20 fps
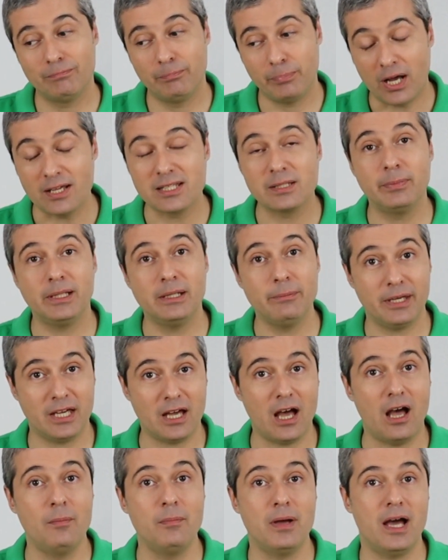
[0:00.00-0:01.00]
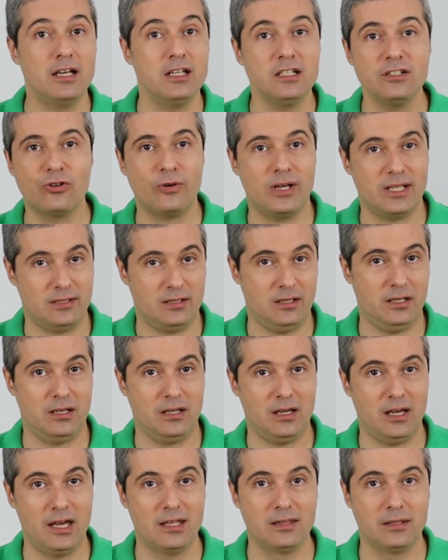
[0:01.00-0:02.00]
possibly become uninterested
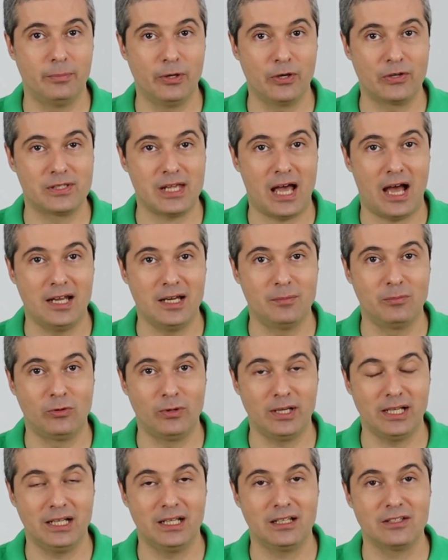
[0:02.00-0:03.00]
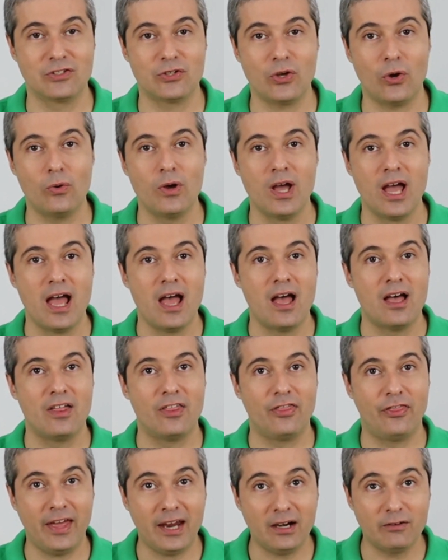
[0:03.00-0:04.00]
in the books I am reading. So
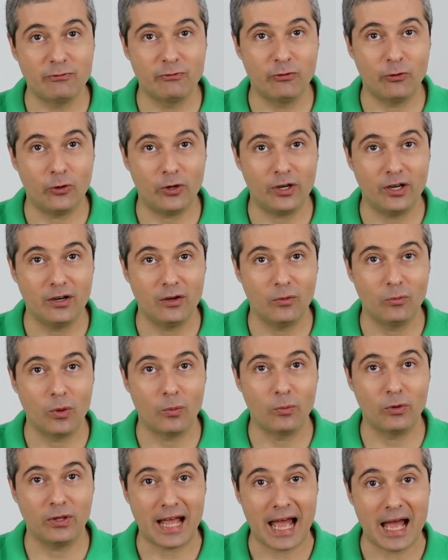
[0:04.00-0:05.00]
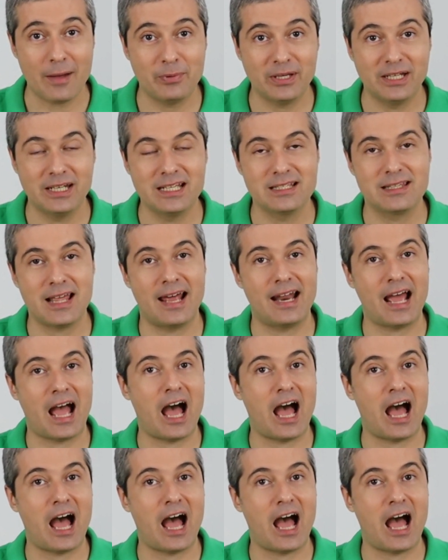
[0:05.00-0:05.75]
therefore, what will happen is that